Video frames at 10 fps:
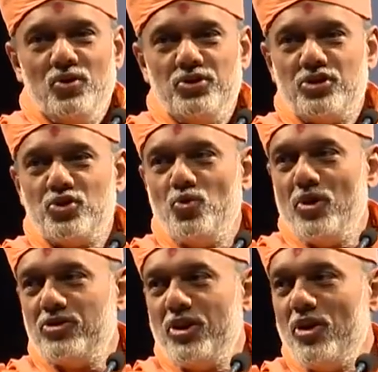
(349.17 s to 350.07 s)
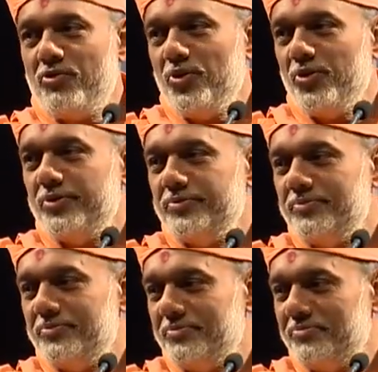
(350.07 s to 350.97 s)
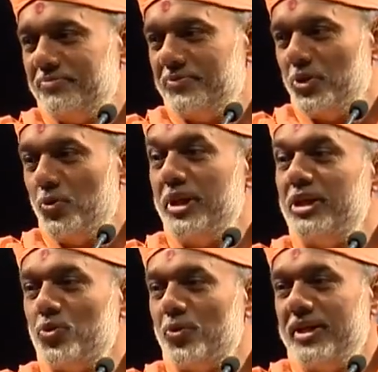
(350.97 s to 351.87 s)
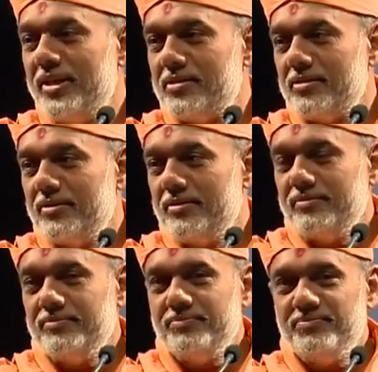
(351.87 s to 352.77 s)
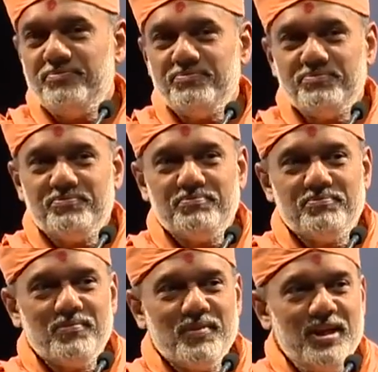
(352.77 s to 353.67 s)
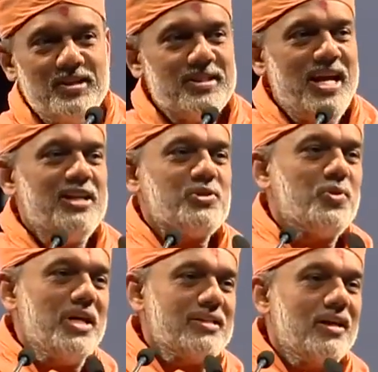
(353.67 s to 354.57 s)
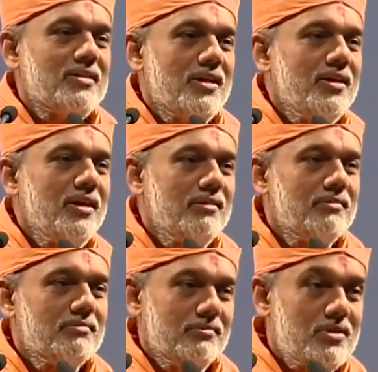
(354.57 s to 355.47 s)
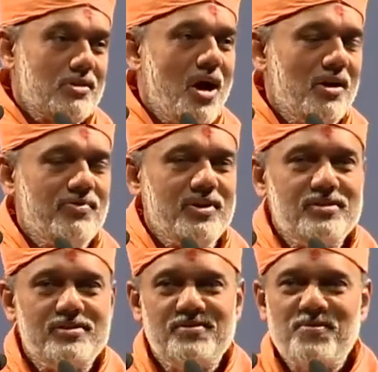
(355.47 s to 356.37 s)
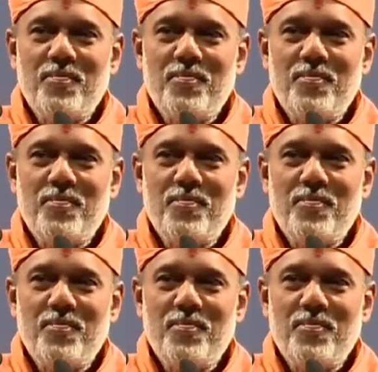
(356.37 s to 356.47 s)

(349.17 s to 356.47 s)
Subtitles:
Just two or three of you. You need to read it. It's as good as attending this conference.